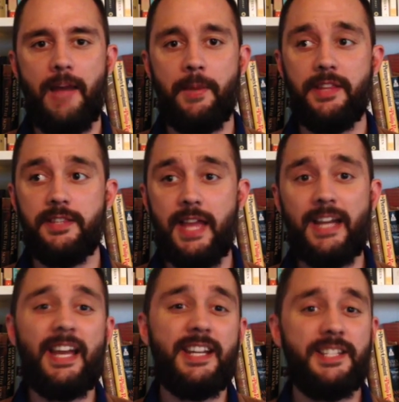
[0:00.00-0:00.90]
But
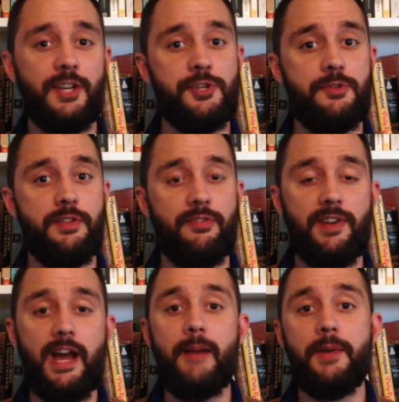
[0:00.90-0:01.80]
that kind of tells you the
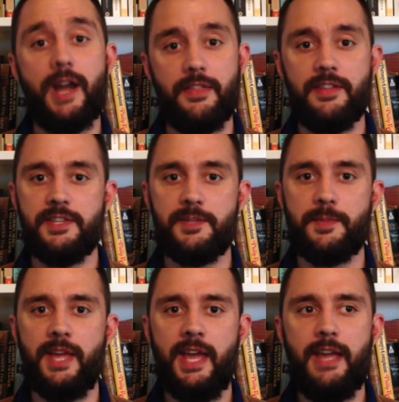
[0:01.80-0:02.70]
phenomenon that this
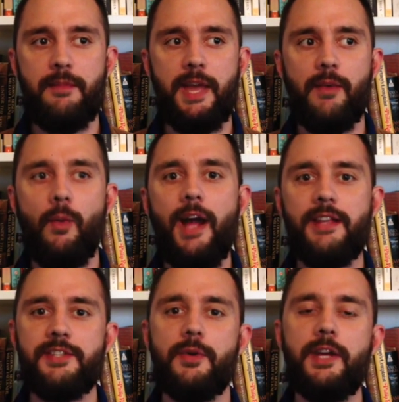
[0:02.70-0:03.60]
became and why
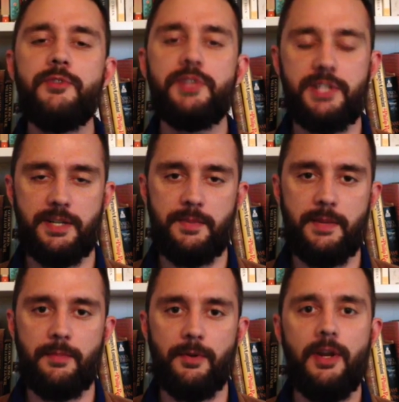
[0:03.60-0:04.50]
it's so interesting to
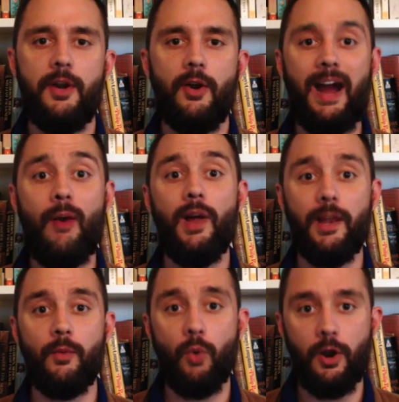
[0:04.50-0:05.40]
people or how
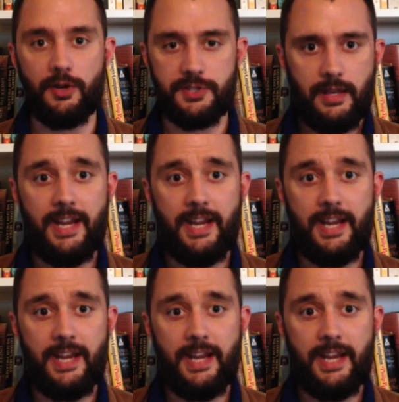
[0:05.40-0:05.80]
well it works.